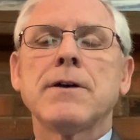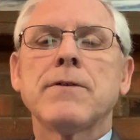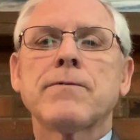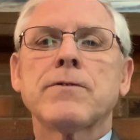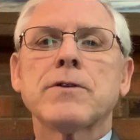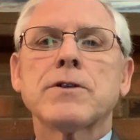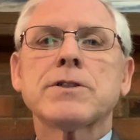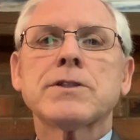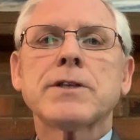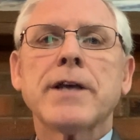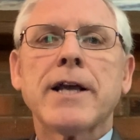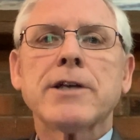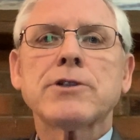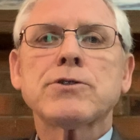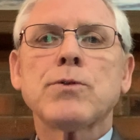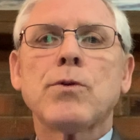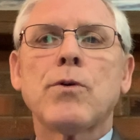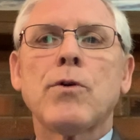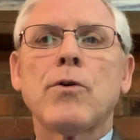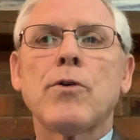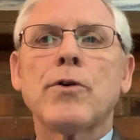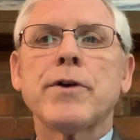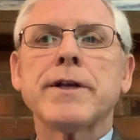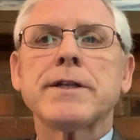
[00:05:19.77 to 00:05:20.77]
for
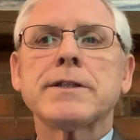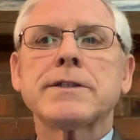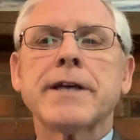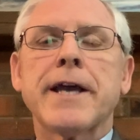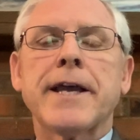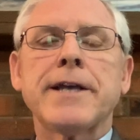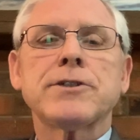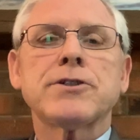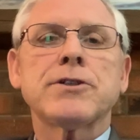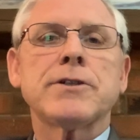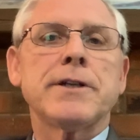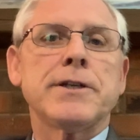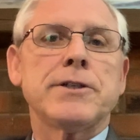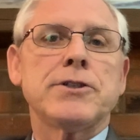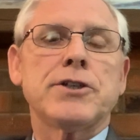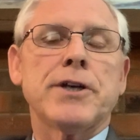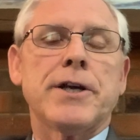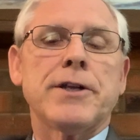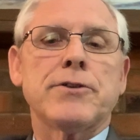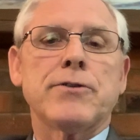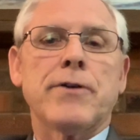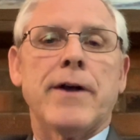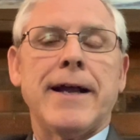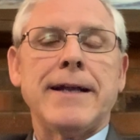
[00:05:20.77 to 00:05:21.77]
sexual orientation and
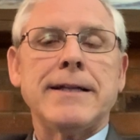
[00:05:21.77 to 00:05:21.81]
gender